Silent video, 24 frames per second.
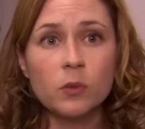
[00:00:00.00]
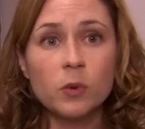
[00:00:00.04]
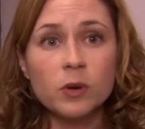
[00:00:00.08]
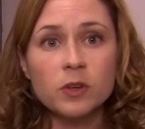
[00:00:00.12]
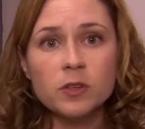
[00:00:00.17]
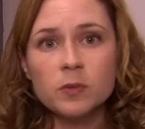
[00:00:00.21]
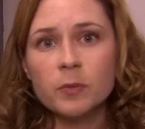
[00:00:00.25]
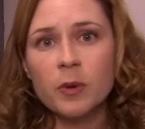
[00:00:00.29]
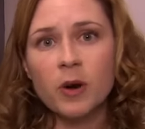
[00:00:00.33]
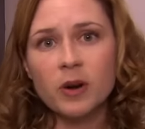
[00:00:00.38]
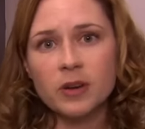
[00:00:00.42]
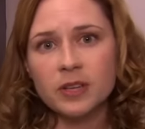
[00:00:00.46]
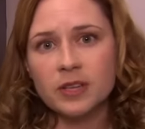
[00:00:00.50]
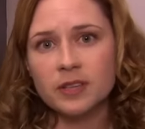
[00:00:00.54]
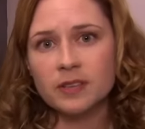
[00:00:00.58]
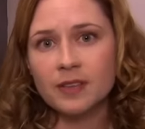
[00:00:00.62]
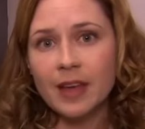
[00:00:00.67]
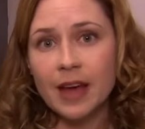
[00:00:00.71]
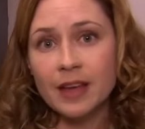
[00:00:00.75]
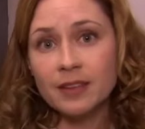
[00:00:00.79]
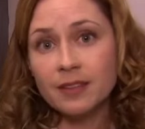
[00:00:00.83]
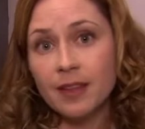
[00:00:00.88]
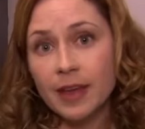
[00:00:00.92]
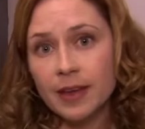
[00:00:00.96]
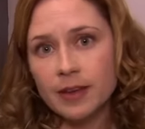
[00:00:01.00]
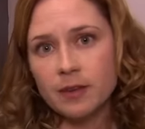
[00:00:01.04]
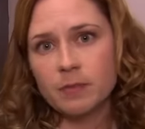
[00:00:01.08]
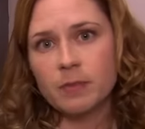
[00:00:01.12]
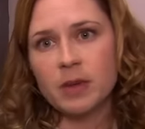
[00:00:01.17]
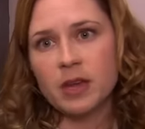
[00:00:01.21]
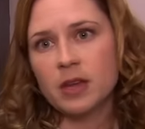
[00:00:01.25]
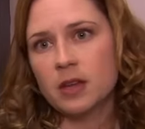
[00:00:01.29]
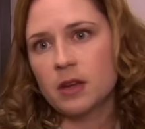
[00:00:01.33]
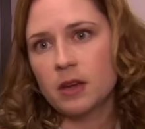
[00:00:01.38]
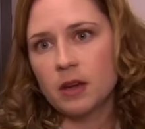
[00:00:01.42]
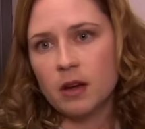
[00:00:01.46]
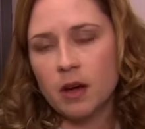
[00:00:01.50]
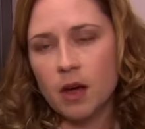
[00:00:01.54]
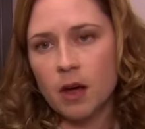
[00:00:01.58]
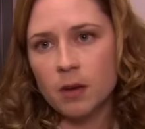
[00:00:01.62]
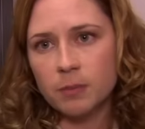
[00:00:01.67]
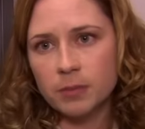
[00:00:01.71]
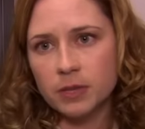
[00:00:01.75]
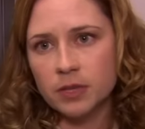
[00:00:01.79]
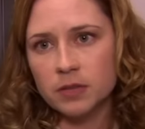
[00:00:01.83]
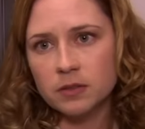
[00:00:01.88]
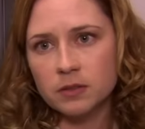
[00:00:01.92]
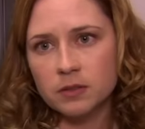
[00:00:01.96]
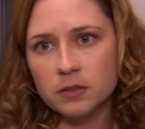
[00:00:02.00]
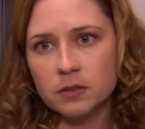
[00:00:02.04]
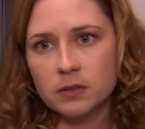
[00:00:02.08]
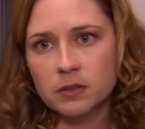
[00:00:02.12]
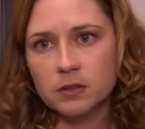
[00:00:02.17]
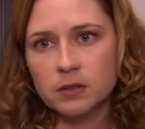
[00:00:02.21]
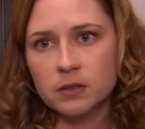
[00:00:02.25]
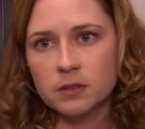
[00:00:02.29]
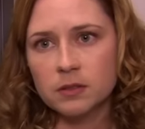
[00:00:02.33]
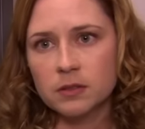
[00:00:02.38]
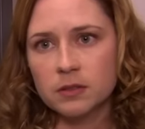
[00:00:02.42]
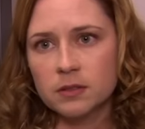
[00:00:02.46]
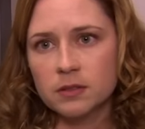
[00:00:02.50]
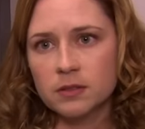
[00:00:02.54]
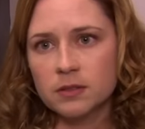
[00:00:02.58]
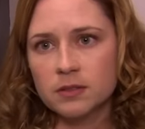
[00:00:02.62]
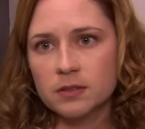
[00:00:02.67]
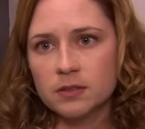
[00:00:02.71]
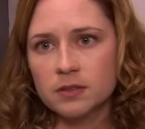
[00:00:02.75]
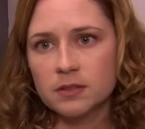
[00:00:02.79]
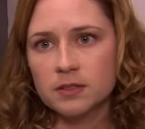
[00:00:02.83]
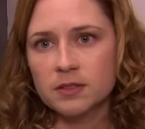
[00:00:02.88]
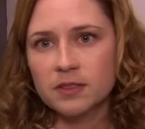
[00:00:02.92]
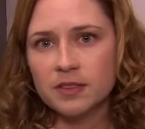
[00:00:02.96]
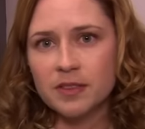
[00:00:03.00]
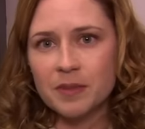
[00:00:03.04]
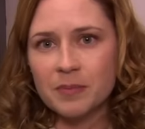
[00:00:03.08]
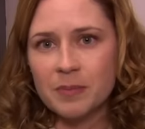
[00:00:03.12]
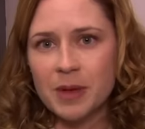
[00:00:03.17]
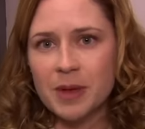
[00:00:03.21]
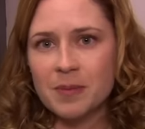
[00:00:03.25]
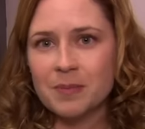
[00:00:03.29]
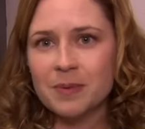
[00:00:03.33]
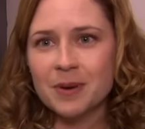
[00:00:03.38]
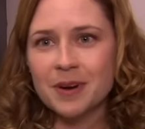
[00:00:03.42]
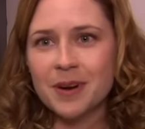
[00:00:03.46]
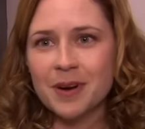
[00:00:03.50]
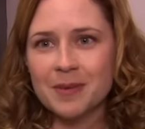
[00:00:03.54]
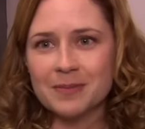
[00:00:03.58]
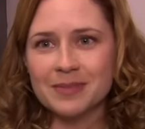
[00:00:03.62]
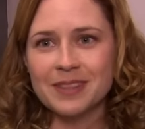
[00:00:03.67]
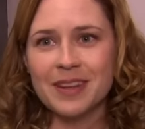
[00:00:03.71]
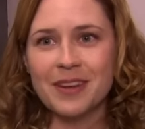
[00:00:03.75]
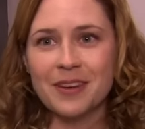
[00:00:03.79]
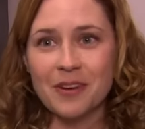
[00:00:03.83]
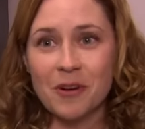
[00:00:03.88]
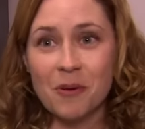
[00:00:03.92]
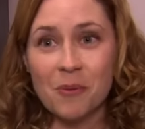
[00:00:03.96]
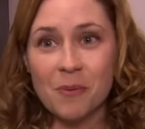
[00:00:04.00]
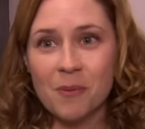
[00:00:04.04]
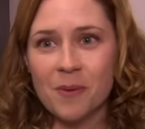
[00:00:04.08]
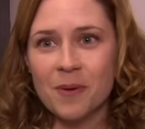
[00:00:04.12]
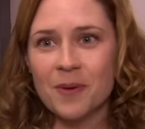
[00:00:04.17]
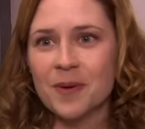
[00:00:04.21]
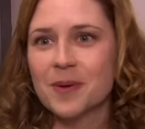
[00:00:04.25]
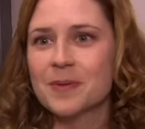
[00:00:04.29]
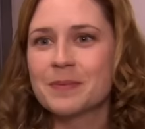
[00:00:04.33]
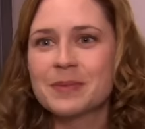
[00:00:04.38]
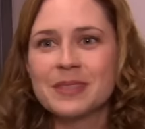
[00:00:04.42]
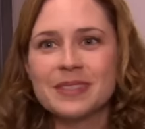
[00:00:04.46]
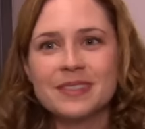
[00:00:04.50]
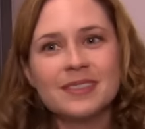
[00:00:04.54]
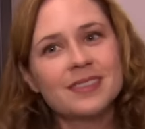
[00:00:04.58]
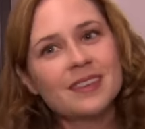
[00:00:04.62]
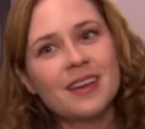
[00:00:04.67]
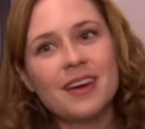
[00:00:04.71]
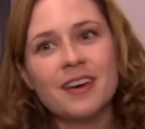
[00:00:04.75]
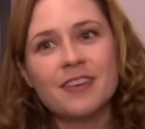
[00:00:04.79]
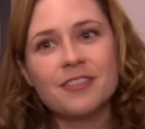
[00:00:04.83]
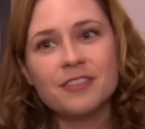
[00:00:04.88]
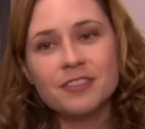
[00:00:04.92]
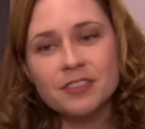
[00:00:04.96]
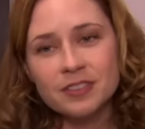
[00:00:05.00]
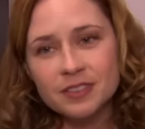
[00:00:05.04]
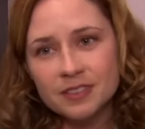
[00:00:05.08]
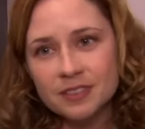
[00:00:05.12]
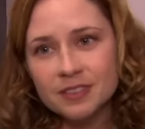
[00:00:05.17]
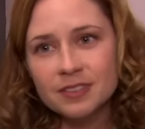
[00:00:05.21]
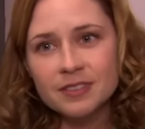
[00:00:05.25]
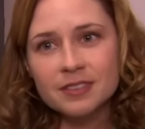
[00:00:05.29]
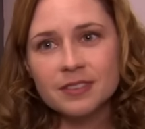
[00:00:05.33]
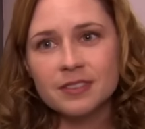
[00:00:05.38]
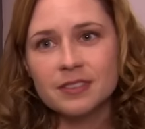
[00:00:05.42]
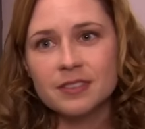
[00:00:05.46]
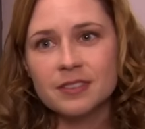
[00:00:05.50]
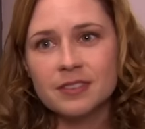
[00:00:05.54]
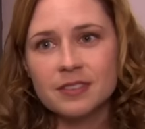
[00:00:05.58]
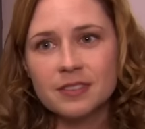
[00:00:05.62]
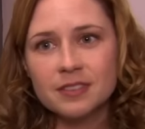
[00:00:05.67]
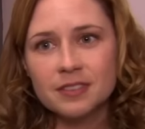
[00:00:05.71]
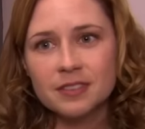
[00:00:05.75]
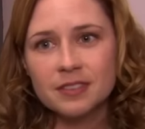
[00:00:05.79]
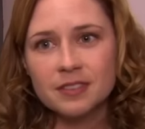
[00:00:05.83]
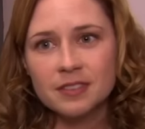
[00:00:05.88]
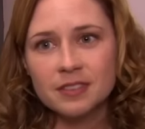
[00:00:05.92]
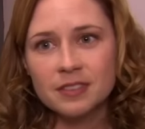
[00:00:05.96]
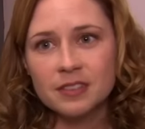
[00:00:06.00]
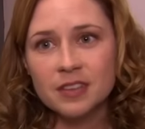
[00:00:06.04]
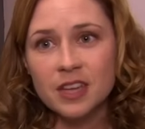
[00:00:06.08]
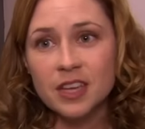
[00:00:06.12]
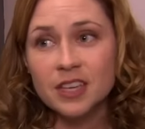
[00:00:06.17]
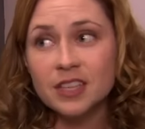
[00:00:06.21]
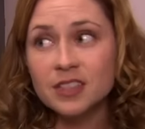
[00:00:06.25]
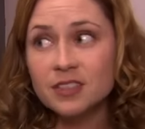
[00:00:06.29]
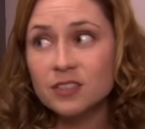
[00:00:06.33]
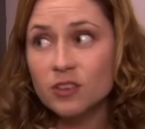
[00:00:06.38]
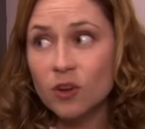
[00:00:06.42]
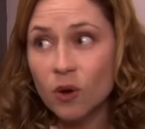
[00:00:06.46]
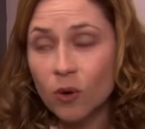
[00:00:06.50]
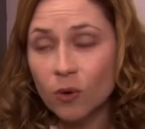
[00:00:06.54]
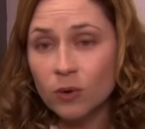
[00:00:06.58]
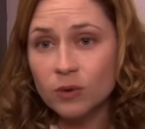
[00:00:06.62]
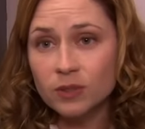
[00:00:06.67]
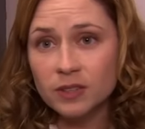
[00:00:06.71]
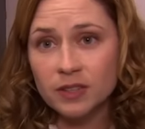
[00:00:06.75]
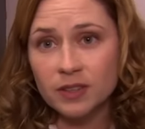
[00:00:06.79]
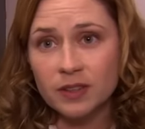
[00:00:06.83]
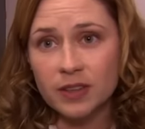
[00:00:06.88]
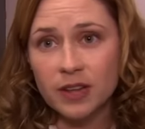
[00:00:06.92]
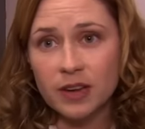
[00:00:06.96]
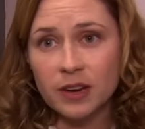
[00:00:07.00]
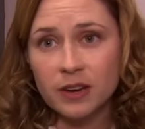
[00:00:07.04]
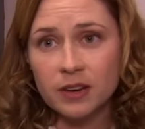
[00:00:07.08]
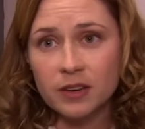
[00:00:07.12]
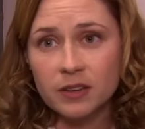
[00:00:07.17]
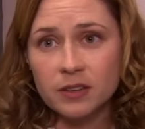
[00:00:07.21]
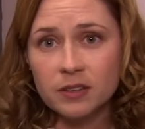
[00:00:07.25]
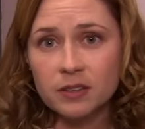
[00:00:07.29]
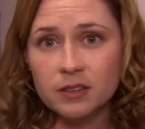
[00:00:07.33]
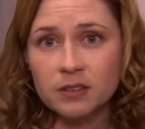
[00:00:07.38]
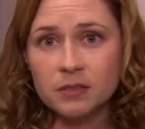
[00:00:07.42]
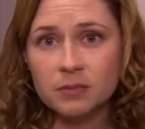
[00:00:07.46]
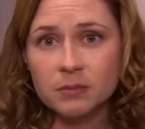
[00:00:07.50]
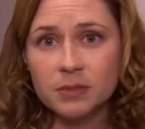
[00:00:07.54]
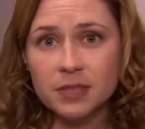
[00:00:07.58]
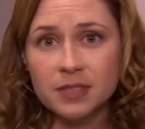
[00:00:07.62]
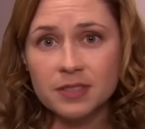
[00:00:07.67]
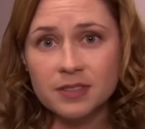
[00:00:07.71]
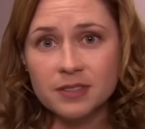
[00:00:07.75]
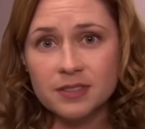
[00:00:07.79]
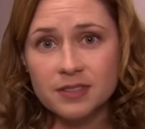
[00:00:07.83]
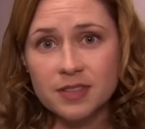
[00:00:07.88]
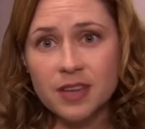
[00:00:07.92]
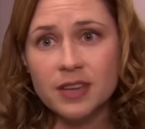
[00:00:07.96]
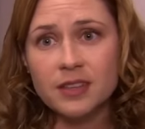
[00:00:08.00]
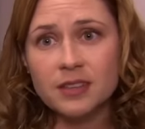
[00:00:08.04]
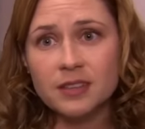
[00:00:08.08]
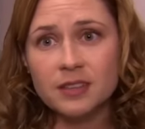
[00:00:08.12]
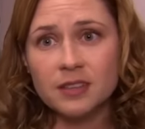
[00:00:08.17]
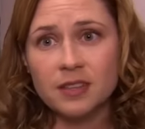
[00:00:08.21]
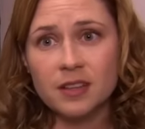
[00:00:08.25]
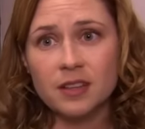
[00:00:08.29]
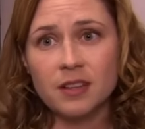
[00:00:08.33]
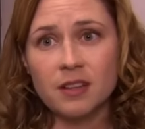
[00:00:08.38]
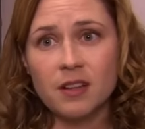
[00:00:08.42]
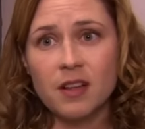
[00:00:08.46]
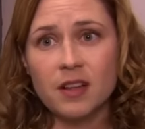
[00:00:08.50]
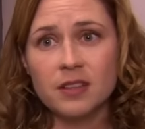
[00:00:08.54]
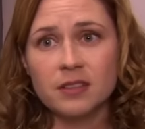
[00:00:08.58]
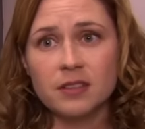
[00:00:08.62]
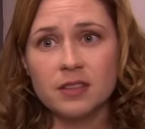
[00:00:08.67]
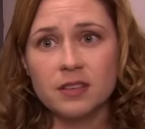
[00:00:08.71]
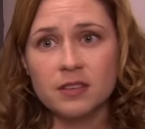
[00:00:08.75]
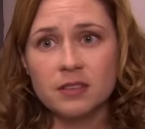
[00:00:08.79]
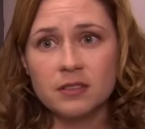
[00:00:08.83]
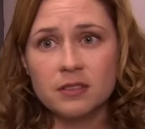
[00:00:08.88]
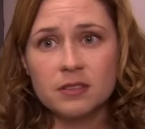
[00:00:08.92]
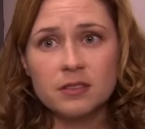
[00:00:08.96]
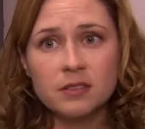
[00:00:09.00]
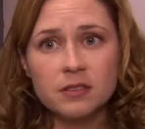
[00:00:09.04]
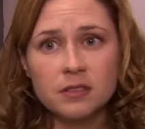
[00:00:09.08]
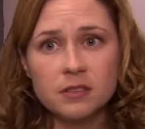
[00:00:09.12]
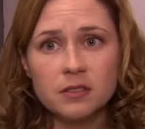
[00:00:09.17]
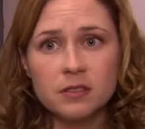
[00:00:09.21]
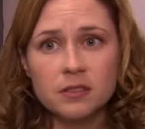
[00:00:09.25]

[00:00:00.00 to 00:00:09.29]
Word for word: And the worst part is, I like making copies. The paper comes out all warm and stuff. And it's cold in there, because it's technically a closet.